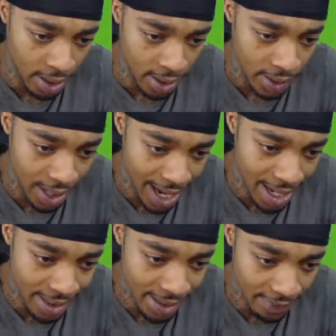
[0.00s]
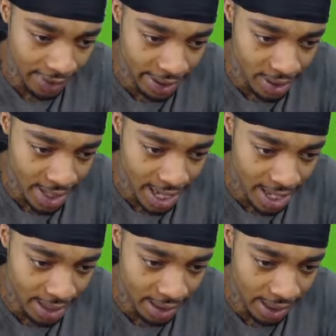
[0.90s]
So the 87 Lakers
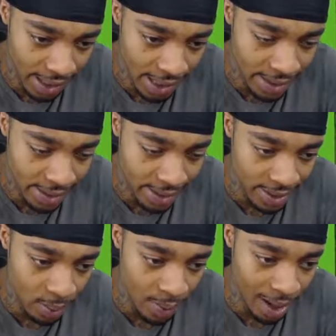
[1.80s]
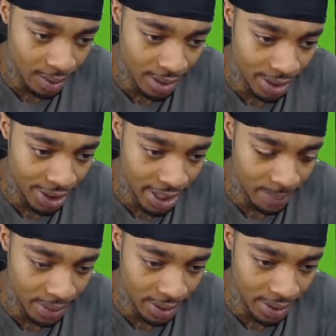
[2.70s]
had the easiest route to the
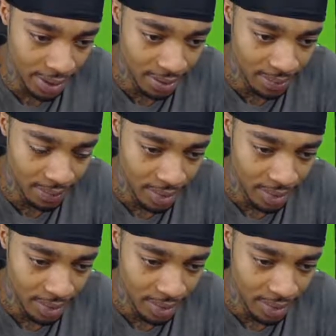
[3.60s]
championship.